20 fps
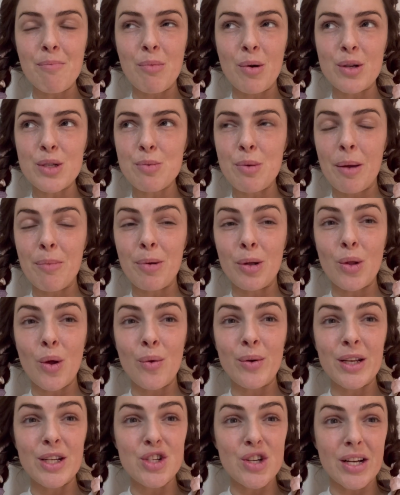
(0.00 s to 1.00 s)
most people
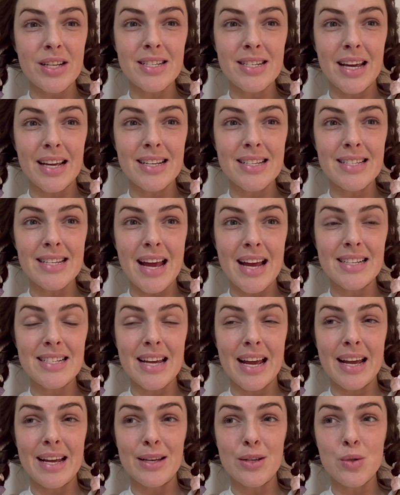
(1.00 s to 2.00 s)
only just take stat
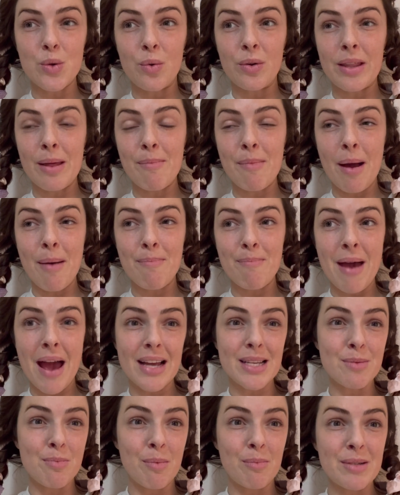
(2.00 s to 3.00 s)
days or they might
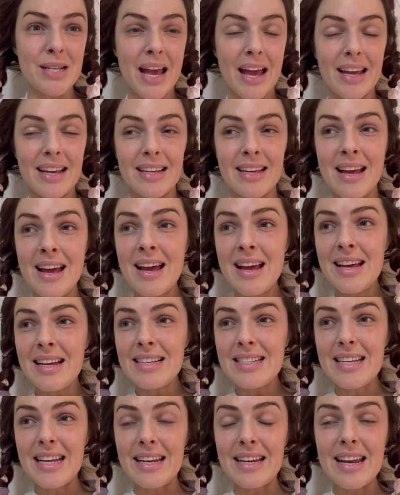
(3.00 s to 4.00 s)
maximum take
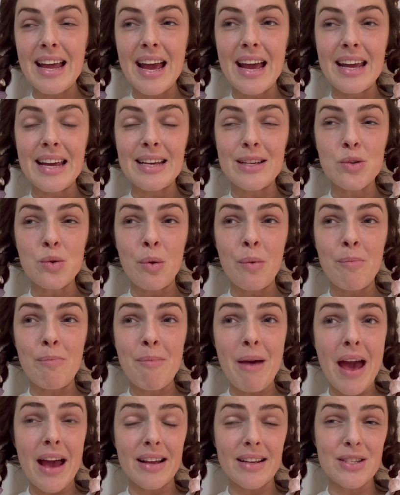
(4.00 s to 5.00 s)
10 days or
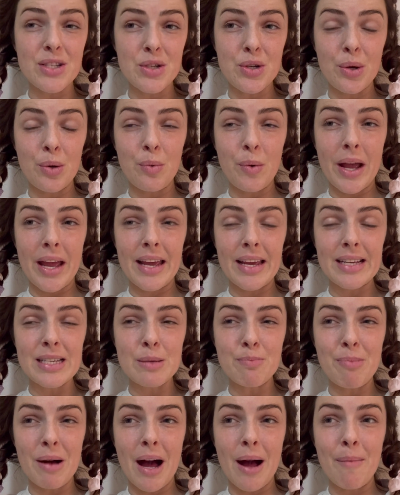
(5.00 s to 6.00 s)
max 2 weeks,
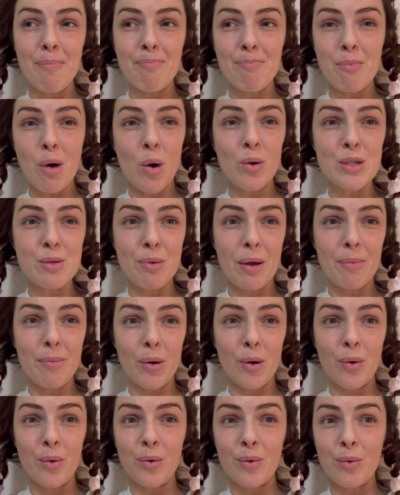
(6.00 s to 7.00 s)
but most
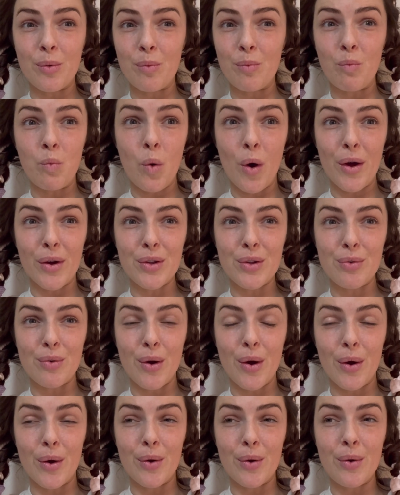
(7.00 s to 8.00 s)
people work
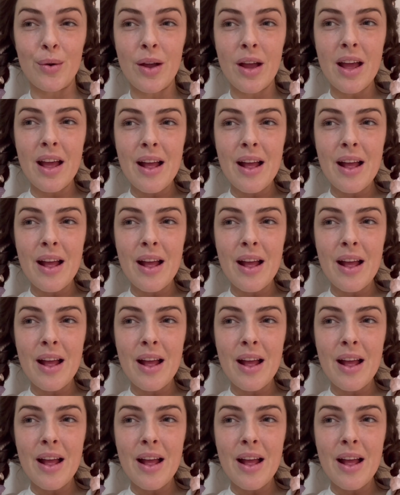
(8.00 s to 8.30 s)
through,